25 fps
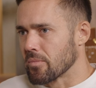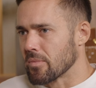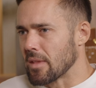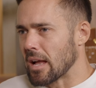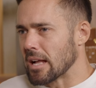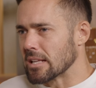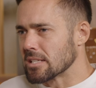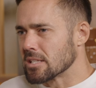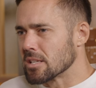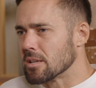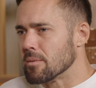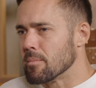
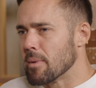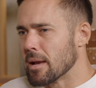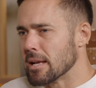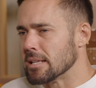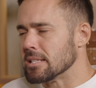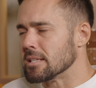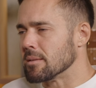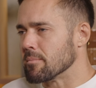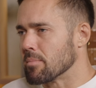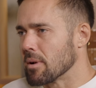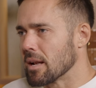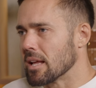that's an
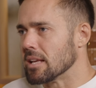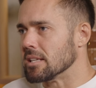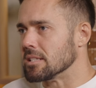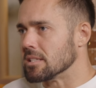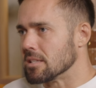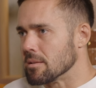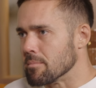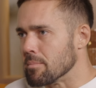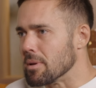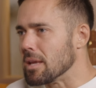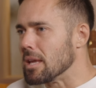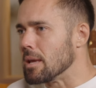amazing place
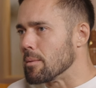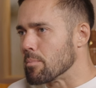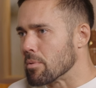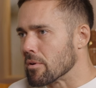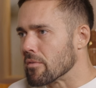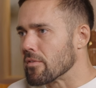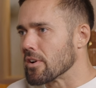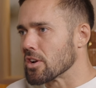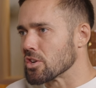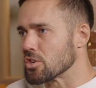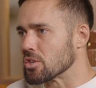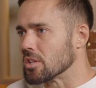to be
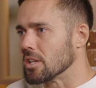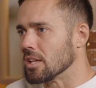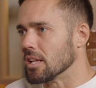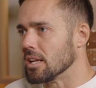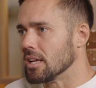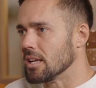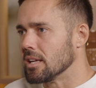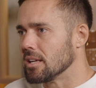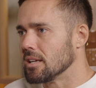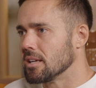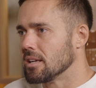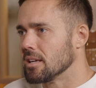
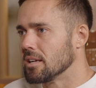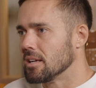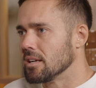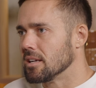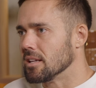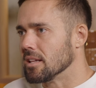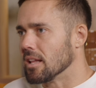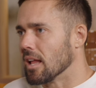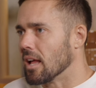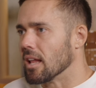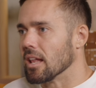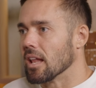professionally.
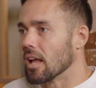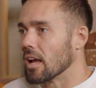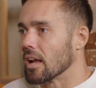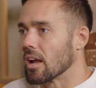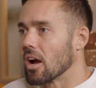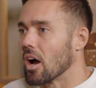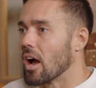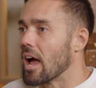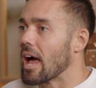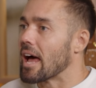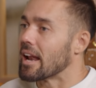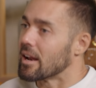Yeah.
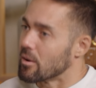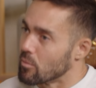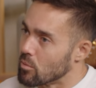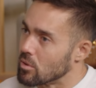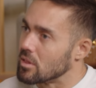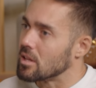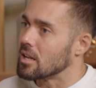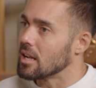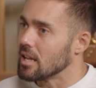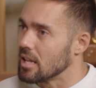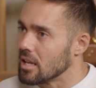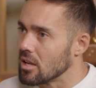Like I had it
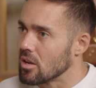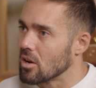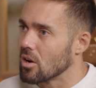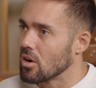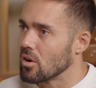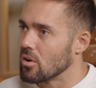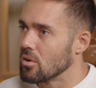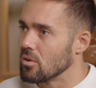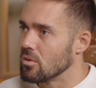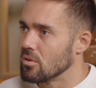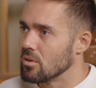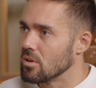with
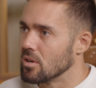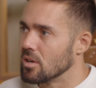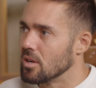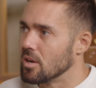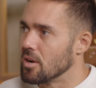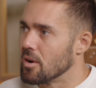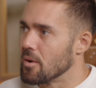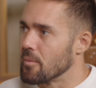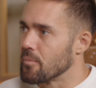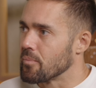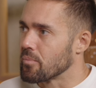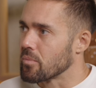CleanCo,
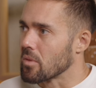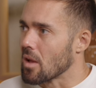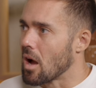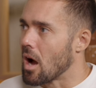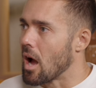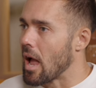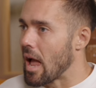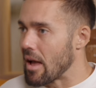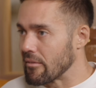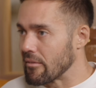I